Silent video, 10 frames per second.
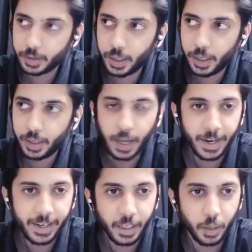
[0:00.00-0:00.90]
an
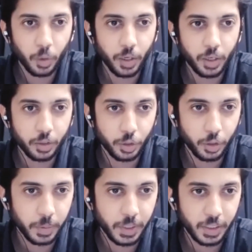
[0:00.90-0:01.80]
ideal world
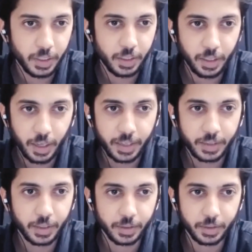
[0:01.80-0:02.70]
should be like
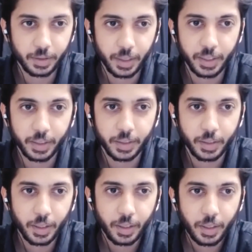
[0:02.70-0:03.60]
this, right?
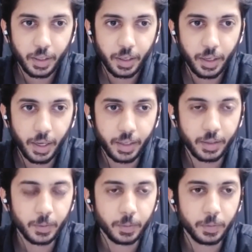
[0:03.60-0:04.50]

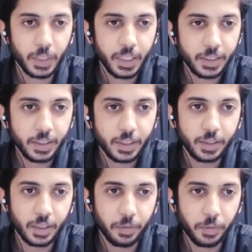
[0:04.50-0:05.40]
And there is this
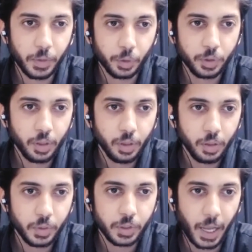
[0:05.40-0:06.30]
refusal,
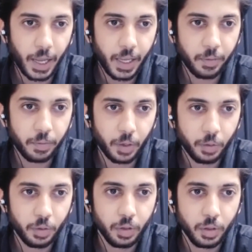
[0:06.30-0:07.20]
which I have
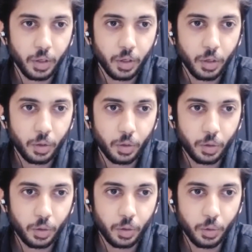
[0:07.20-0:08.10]
found
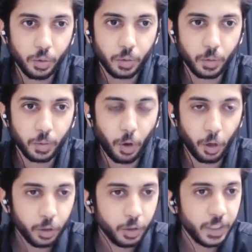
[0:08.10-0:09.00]
to,
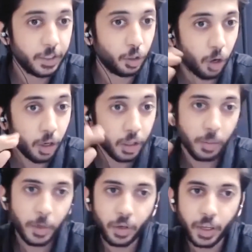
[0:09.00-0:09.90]
although they talk about